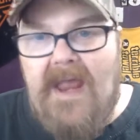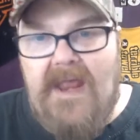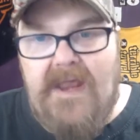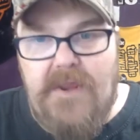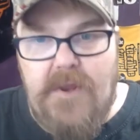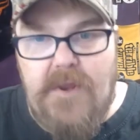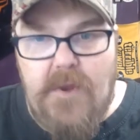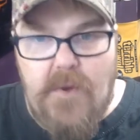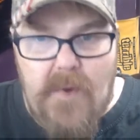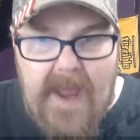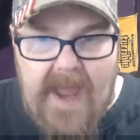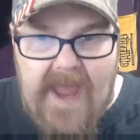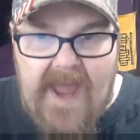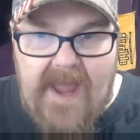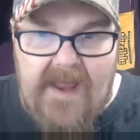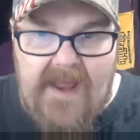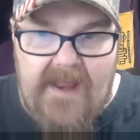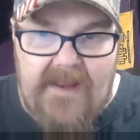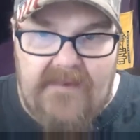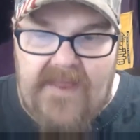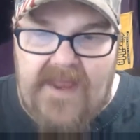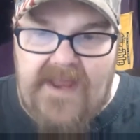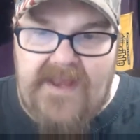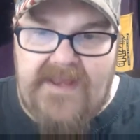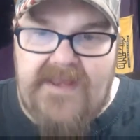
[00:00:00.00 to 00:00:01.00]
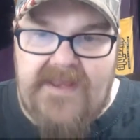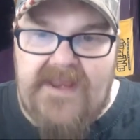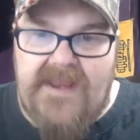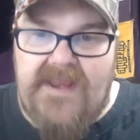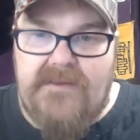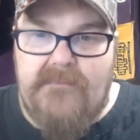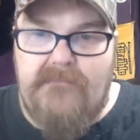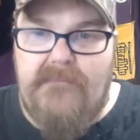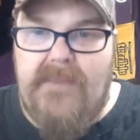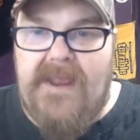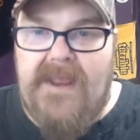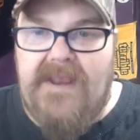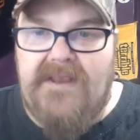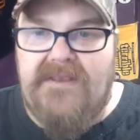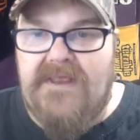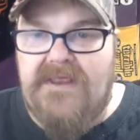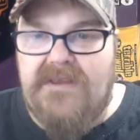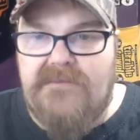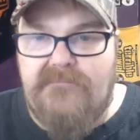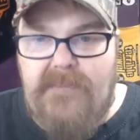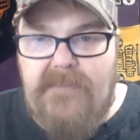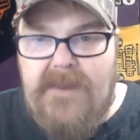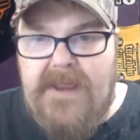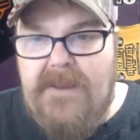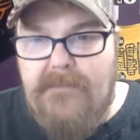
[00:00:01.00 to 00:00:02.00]
They need to make
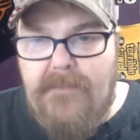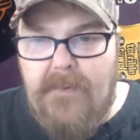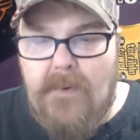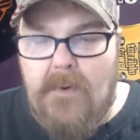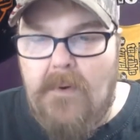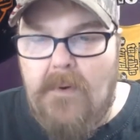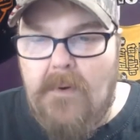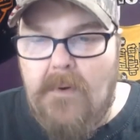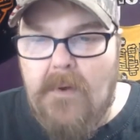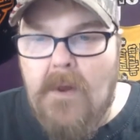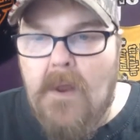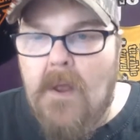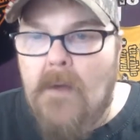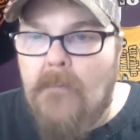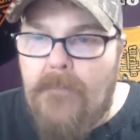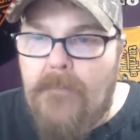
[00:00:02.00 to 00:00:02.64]
these people